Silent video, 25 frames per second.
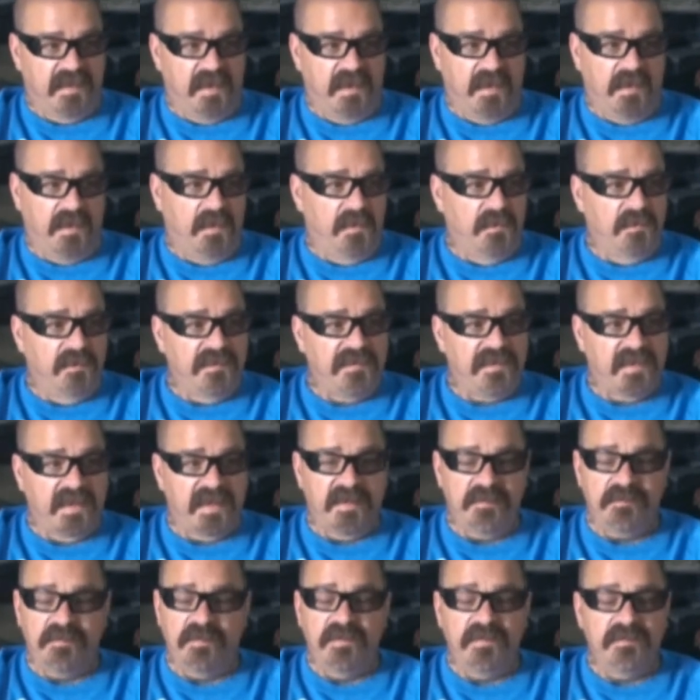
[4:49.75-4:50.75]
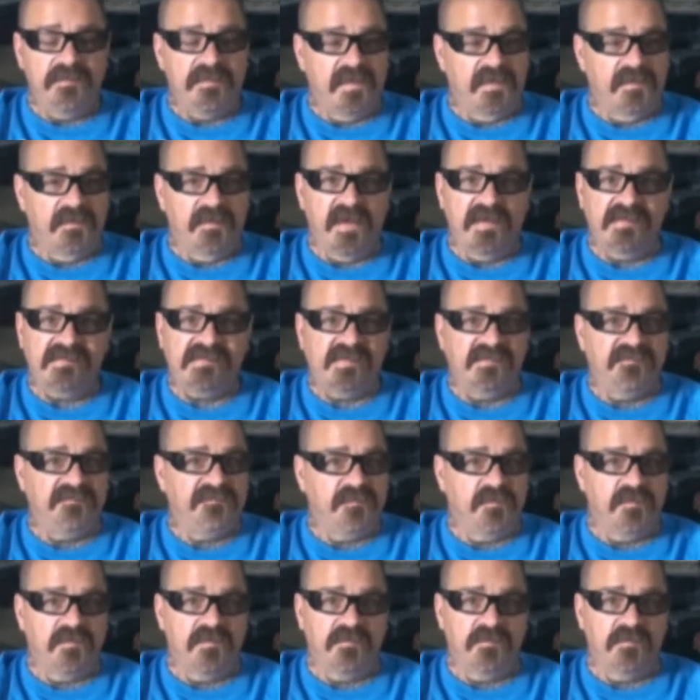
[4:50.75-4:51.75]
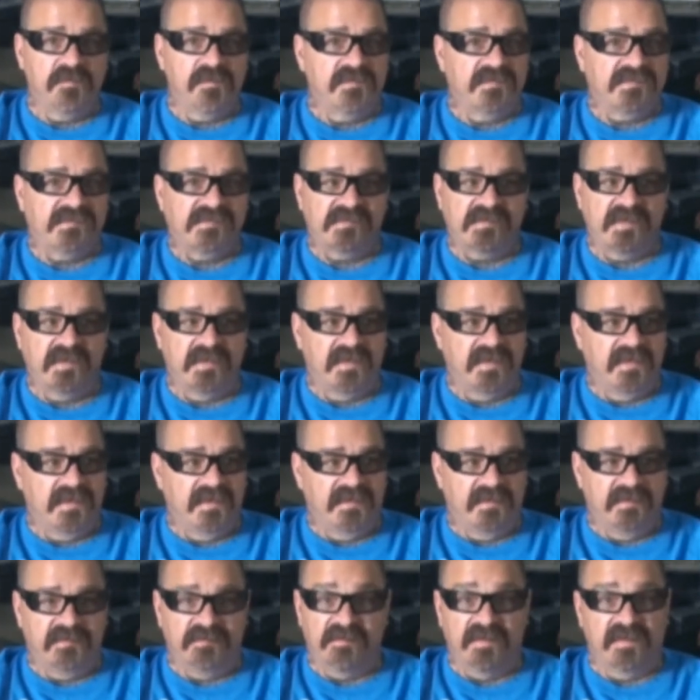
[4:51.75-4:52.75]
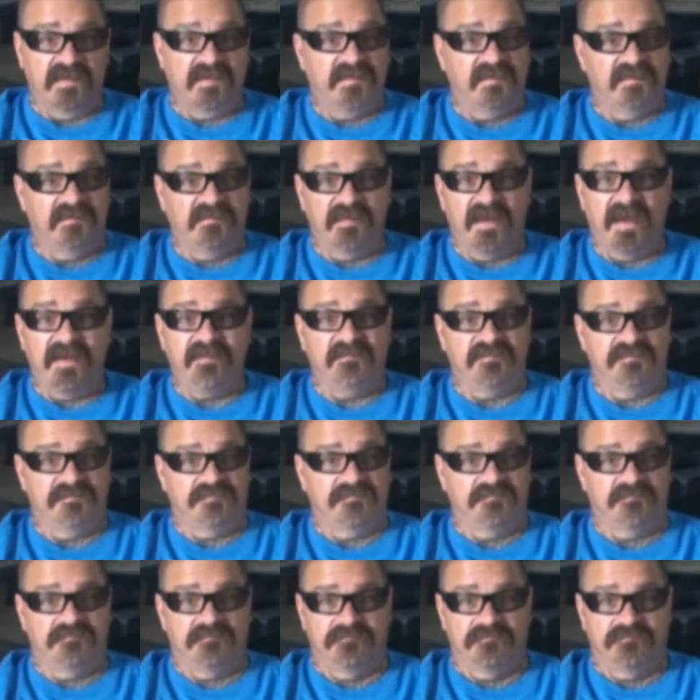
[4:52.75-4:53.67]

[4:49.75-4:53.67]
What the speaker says: only thing he really been arrested for was drinking and driving.